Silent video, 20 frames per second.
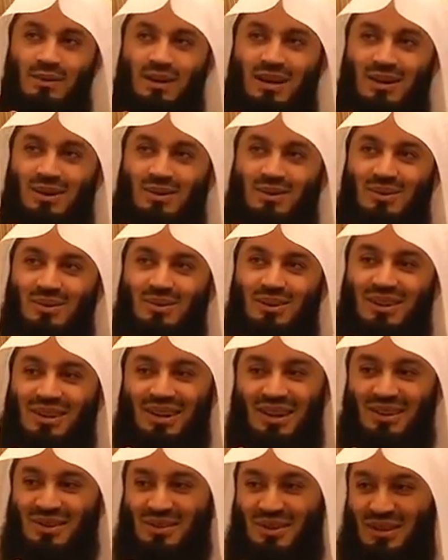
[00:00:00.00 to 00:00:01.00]
wow,
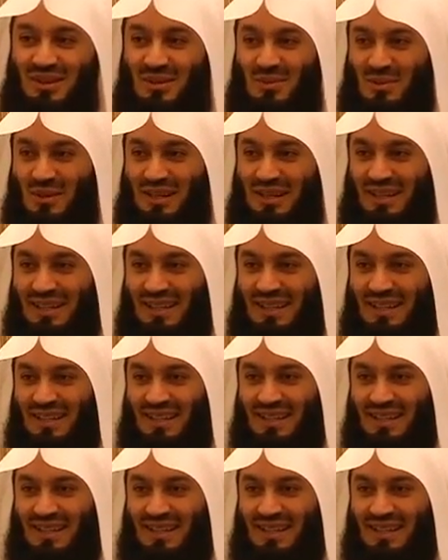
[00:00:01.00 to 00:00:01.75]
Allahu Akbar.